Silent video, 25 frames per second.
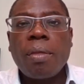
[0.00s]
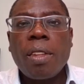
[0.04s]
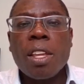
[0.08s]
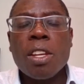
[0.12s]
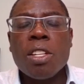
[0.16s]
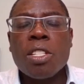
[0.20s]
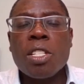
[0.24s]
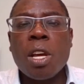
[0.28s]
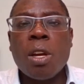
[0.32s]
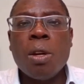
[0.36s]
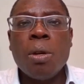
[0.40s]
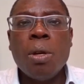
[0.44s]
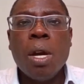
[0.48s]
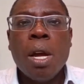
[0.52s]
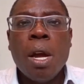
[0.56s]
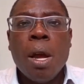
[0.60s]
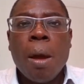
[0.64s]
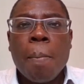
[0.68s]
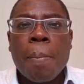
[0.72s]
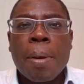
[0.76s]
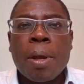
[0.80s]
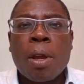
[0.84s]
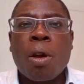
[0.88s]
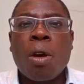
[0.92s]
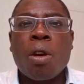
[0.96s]
So
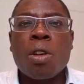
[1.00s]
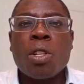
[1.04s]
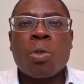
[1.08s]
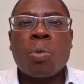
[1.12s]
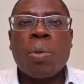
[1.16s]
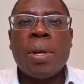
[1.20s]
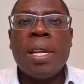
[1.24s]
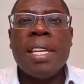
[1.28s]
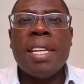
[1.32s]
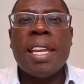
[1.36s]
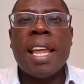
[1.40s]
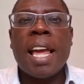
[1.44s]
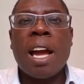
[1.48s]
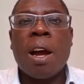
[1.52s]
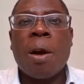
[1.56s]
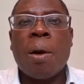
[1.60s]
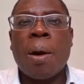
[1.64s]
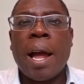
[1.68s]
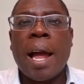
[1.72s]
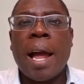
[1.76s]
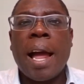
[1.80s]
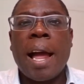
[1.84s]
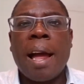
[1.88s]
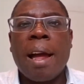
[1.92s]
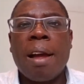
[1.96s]
because we now
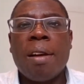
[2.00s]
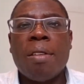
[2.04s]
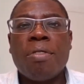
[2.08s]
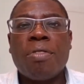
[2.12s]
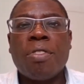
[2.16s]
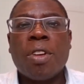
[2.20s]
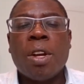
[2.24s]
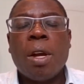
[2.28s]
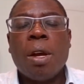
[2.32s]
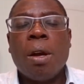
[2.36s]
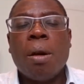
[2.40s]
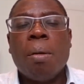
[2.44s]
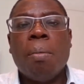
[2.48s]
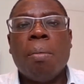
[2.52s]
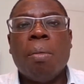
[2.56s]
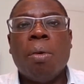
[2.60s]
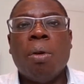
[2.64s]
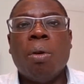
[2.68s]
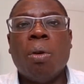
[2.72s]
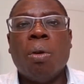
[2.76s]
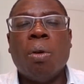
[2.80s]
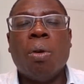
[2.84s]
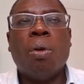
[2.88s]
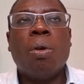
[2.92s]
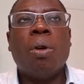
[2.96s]
have
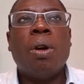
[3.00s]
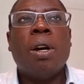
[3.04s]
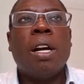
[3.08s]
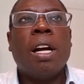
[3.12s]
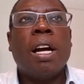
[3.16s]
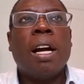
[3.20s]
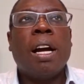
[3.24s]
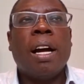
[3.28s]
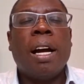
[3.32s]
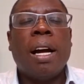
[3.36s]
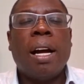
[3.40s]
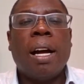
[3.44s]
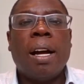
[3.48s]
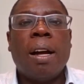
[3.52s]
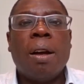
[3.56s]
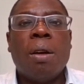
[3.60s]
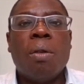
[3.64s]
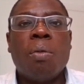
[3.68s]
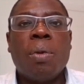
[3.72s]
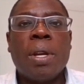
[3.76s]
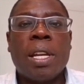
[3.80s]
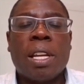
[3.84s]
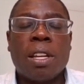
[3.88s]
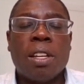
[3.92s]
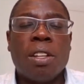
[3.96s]
more,
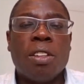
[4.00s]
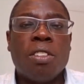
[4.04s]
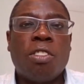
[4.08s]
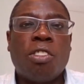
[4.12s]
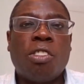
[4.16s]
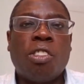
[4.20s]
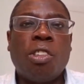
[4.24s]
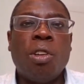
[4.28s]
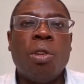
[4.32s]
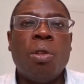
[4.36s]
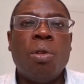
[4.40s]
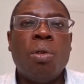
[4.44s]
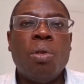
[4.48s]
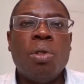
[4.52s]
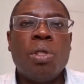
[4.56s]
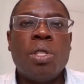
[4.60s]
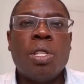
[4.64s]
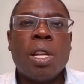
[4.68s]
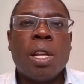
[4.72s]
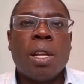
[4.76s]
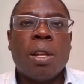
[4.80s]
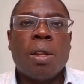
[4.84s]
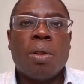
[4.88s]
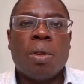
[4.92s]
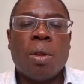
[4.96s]
we can
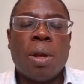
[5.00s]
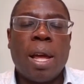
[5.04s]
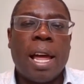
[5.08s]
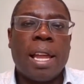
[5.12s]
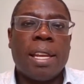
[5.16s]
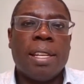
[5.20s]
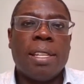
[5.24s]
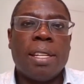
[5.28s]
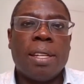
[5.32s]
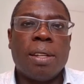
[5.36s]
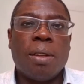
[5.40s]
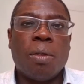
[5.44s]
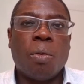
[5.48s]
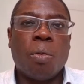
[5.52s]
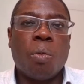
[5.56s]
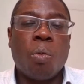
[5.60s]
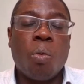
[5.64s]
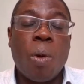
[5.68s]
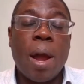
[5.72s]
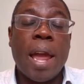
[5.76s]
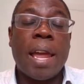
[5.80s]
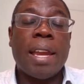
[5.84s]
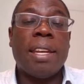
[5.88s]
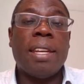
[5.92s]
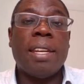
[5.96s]
choose and the
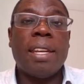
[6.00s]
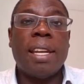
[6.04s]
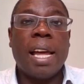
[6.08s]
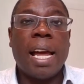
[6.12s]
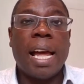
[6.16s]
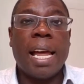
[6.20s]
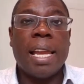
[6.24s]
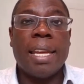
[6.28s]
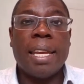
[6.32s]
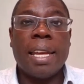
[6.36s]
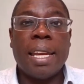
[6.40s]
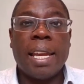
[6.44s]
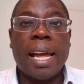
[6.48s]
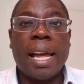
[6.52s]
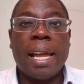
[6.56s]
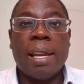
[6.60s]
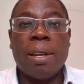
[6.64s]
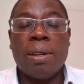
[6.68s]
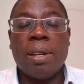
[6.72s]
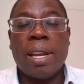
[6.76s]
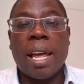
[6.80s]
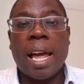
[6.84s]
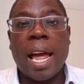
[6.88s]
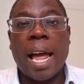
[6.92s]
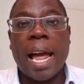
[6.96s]
when
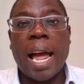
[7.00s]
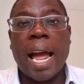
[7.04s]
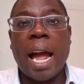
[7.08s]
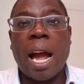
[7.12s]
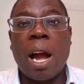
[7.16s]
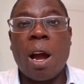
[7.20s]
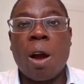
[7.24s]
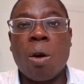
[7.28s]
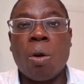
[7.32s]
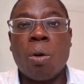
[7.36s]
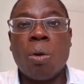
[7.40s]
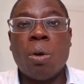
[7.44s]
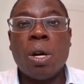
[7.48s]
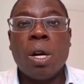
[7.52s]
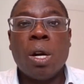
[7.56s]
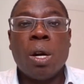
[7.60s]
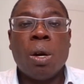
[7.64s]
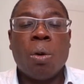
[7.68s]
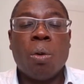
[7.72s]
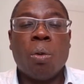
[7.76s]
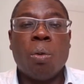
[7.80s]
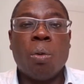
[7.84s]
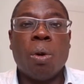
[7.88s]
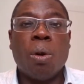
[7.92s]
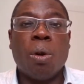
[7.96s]
and how
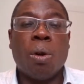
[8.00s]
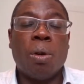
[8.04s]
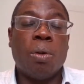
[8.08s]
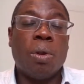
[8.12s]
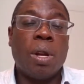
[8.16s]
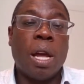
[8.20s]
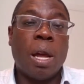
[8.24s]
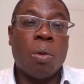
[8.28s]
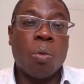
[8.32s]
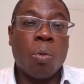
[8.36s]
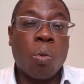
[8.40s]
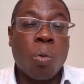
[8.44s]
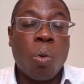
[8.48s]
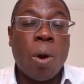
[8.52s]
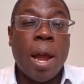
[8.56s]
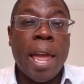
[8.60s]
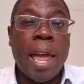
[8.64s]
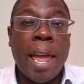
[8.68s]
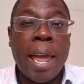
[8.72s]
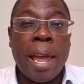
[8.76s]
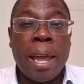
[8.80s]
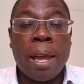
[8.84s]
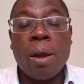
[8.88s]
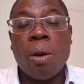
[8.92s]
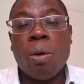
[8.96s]
and
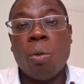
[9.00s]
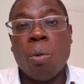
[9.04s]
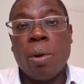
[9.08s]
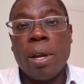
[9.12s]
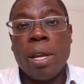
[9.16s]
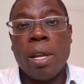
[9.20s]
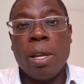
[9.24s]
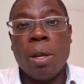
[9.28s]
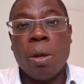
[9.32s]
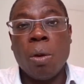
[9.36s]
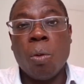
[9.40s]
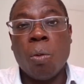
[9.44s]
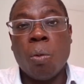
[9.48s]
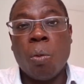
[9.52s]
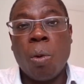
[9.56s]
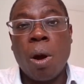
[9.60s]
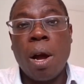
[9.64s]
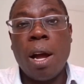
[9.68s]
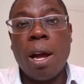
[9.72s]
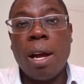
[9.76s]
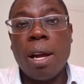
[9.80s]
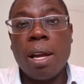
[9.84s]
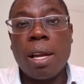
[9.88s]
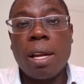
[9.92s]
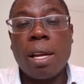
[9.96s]
where we
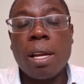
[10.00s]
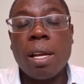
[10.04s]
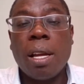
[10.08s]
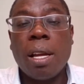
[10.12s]
work.